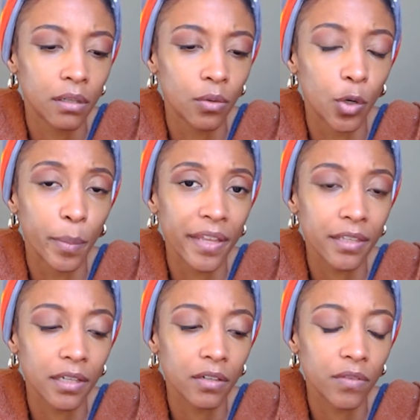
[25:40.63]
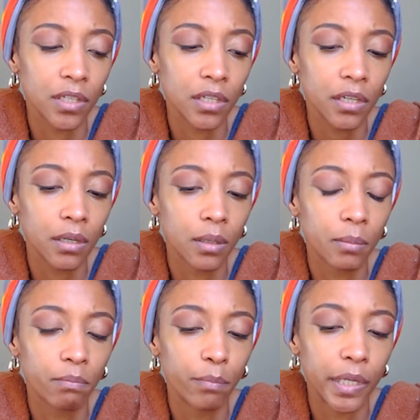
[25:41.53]
or by the end of the year.
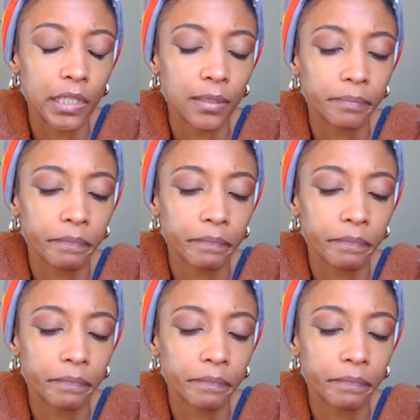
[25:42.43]
But